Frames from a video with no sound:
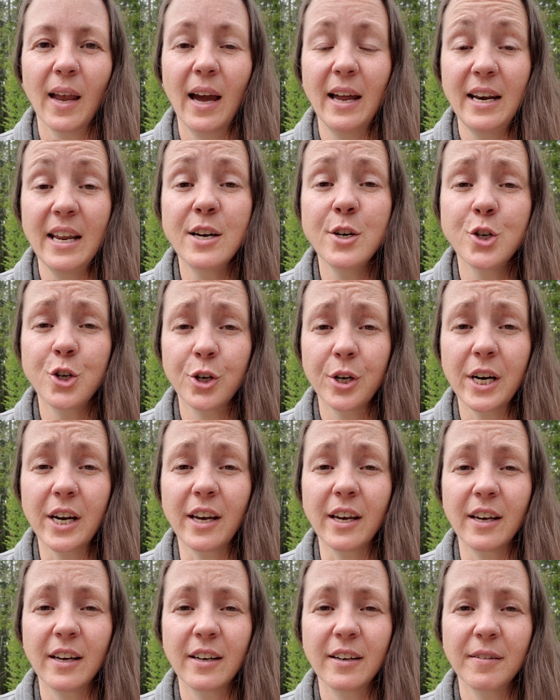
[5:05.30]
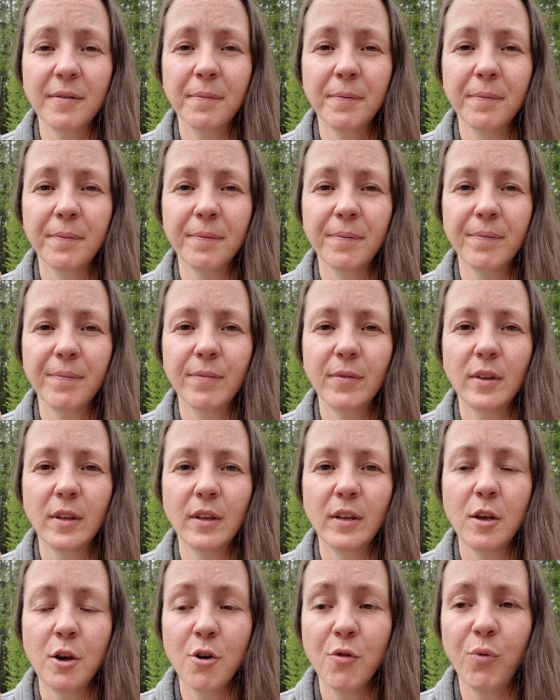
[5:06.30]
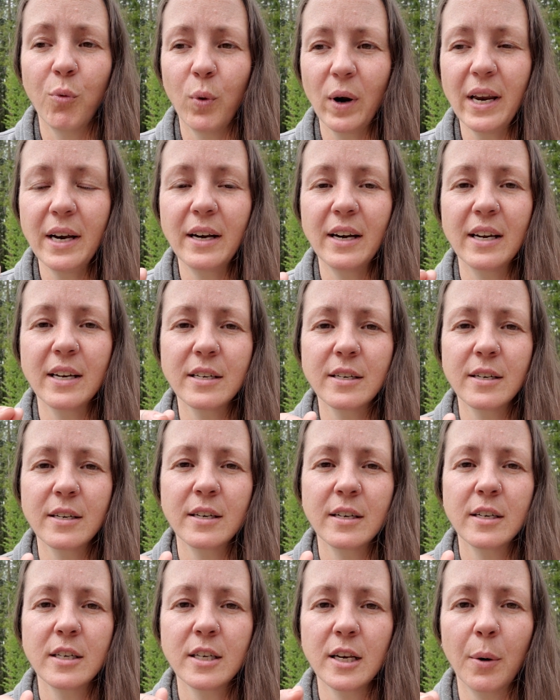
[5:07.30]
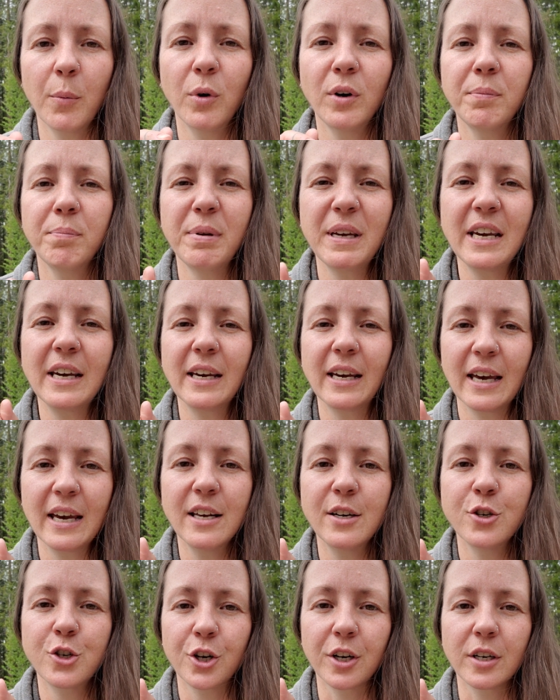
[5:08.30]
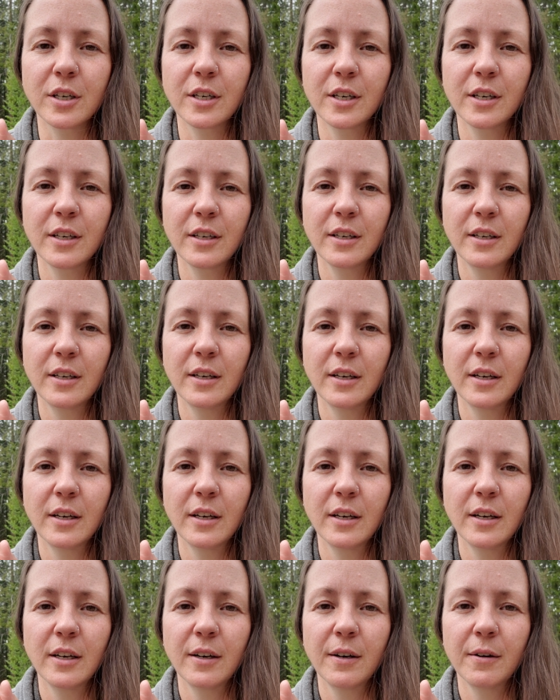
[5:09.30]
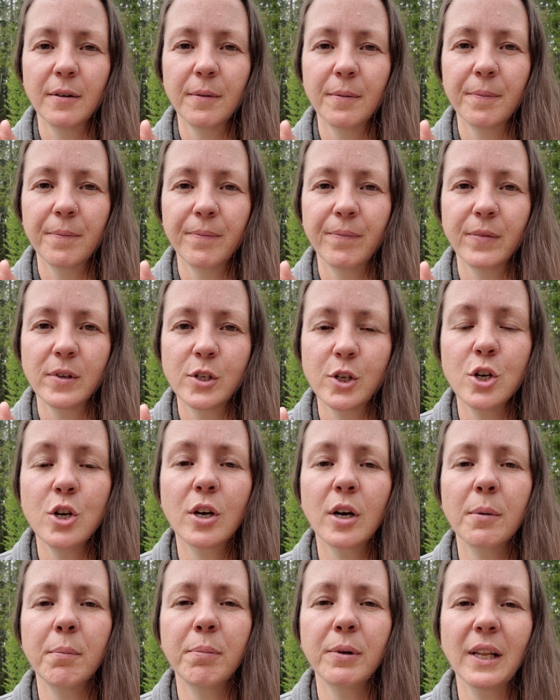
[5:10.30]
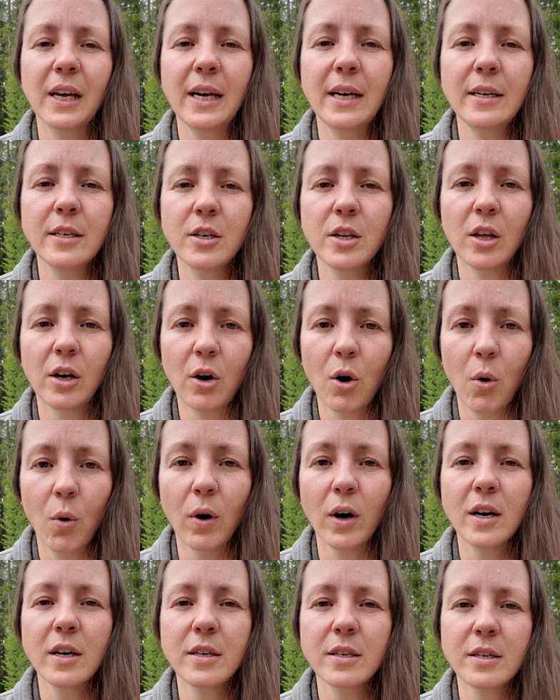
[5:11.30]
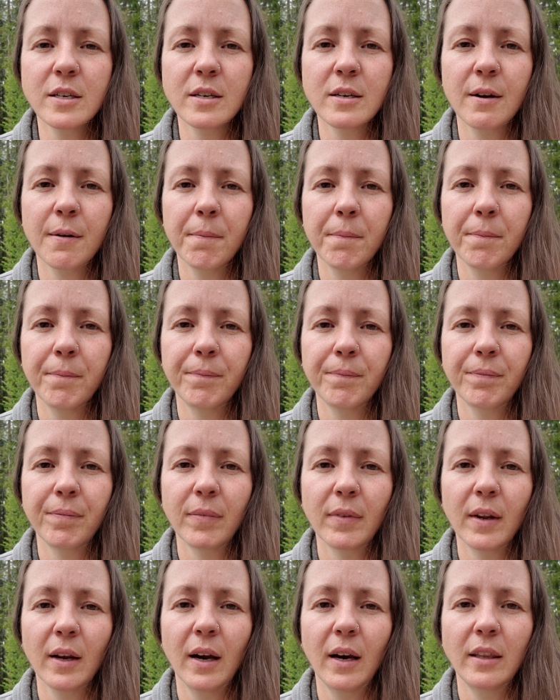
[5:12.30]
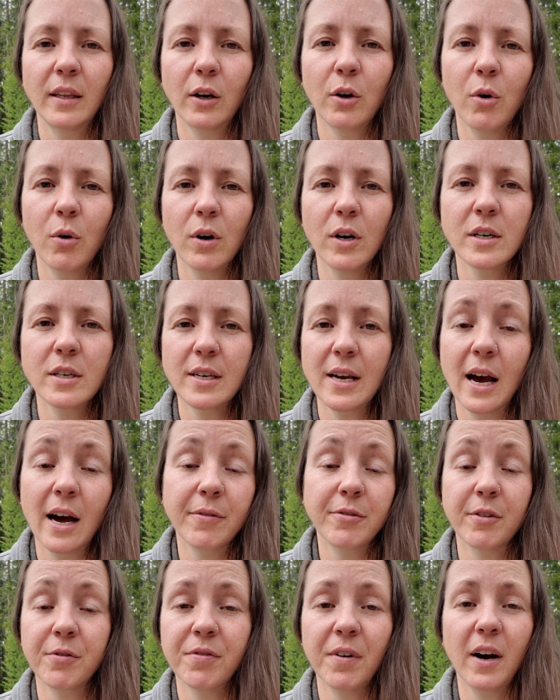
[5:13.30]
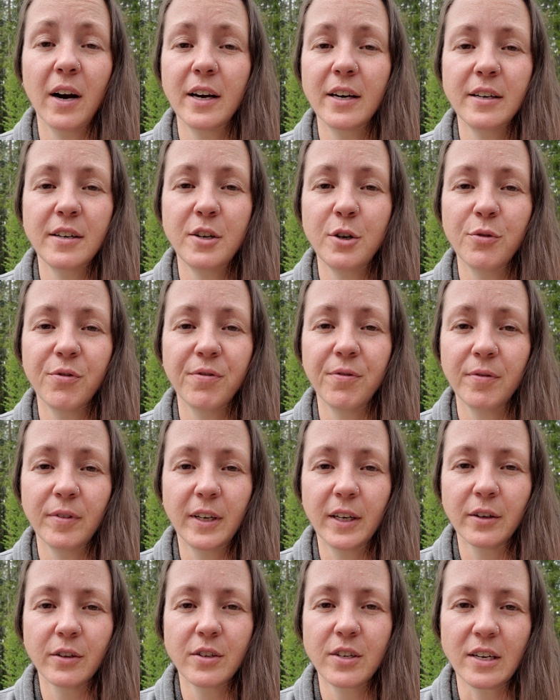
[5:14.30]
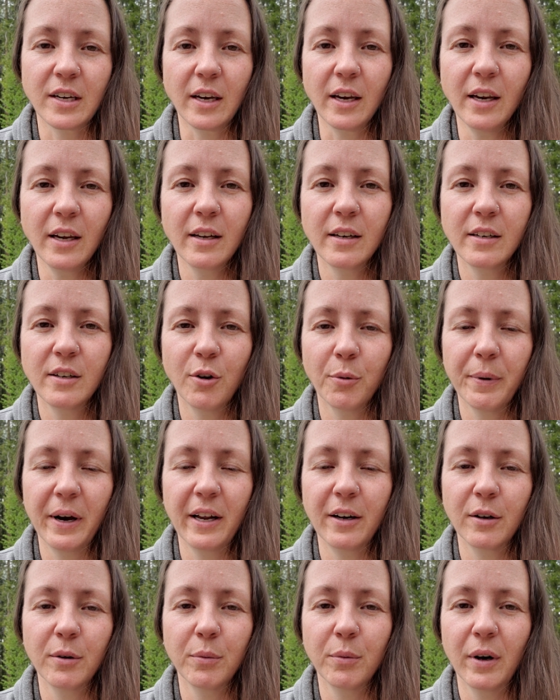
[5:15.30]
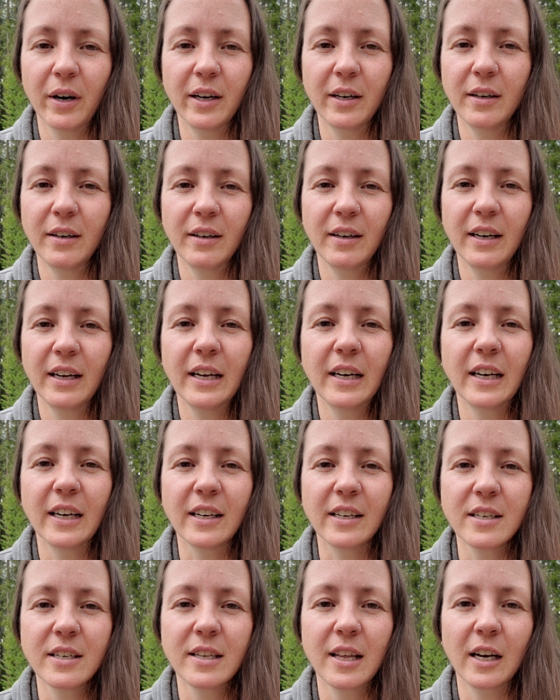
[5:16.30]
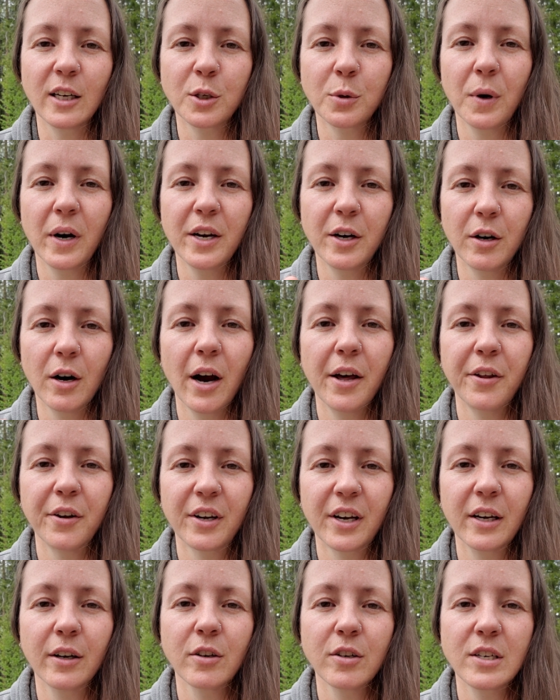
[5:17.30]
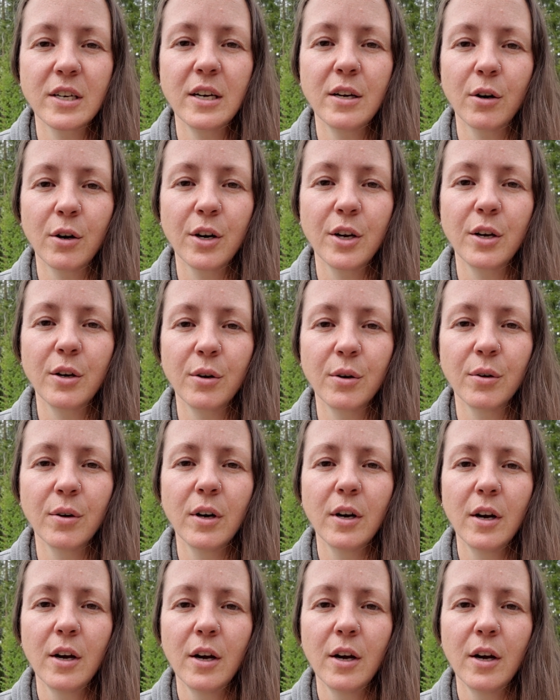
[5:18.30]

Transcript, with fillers: an injury. You've witnessed someone being injured. So you complain to the courts, and the courts have to find you guilty, no matter what it is. That's why you're either guilty or you,